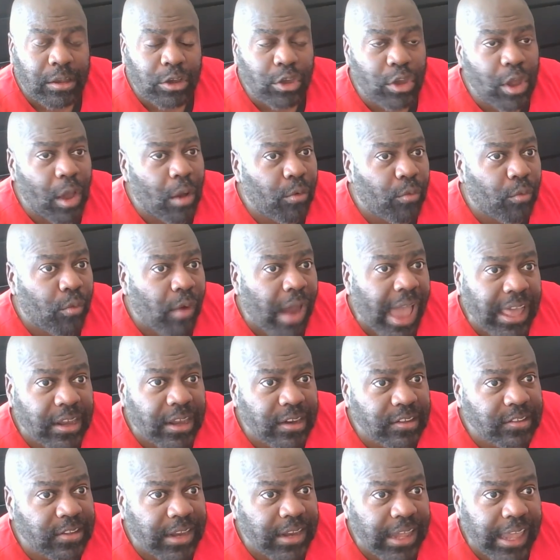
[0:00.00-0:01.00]
Don't
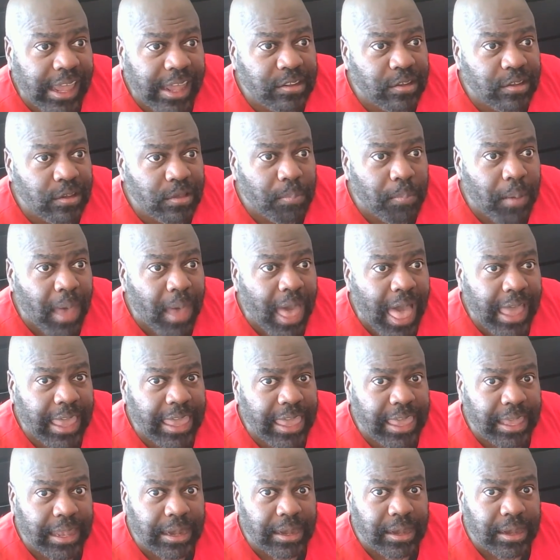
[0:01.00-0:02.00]
recklessly enter the
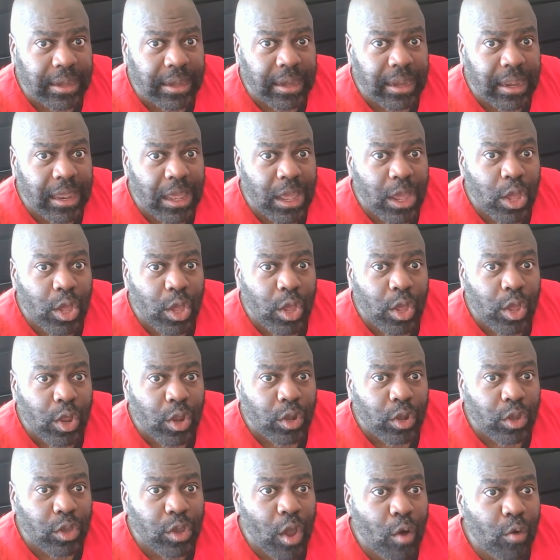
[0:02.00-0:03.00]
pocket.
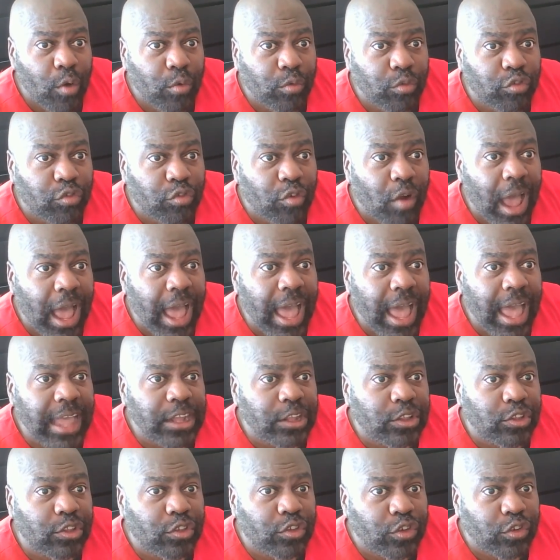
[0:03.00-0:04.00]
Don't
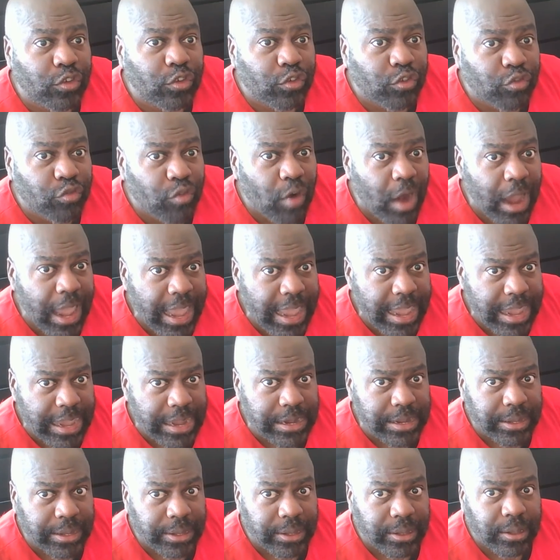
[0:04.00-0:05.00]
try to
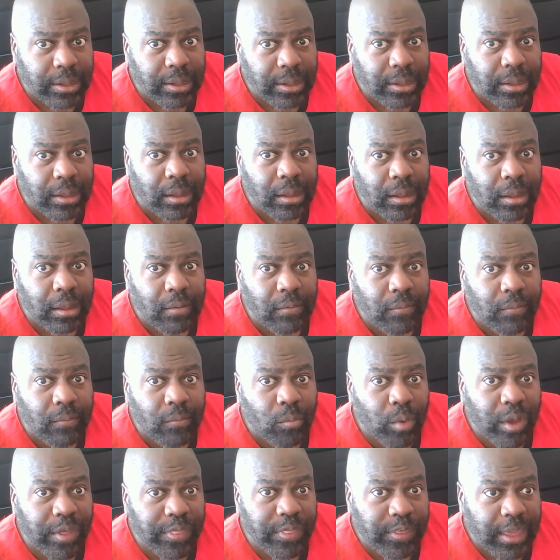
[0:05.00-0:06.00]
trade
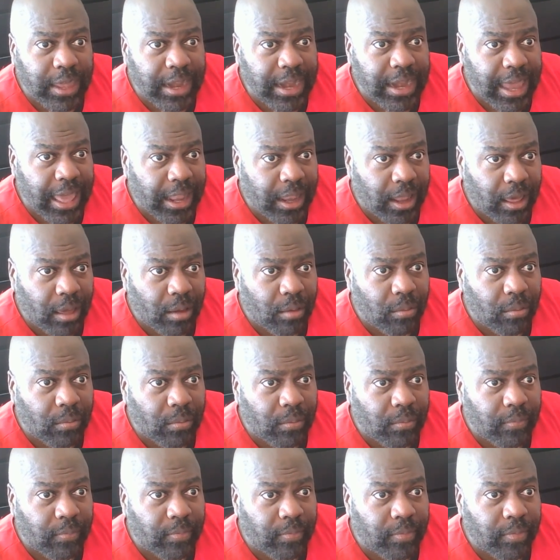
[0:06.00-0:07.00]
with Canelo.
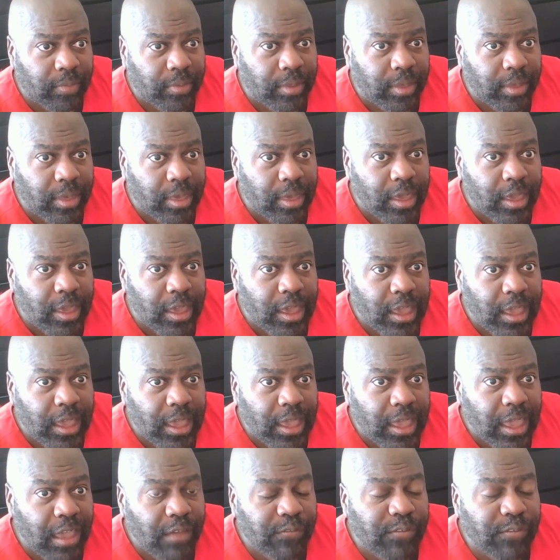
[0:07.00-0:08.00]

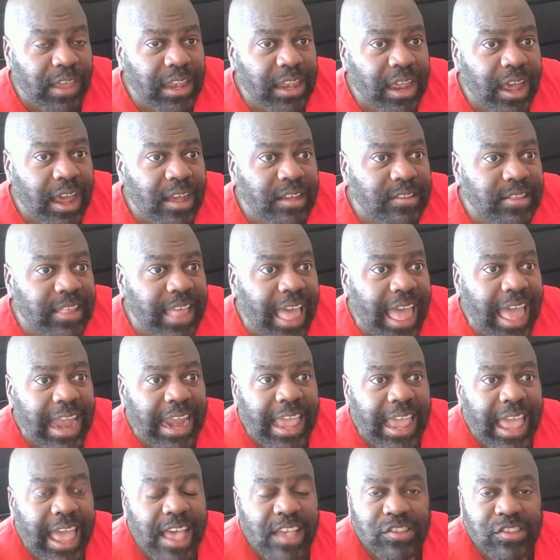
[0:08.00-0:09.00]
If he does
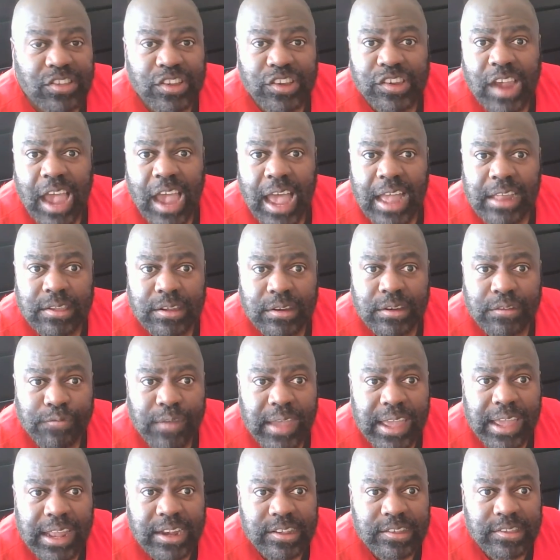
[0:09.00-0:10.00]
that, he has a shot to
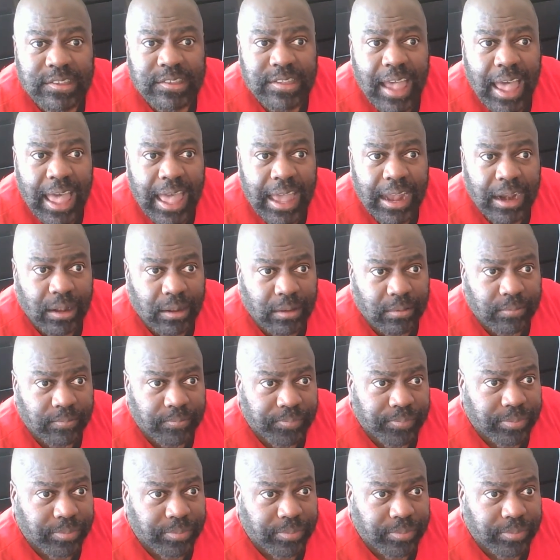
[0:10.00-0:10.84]
defend his title.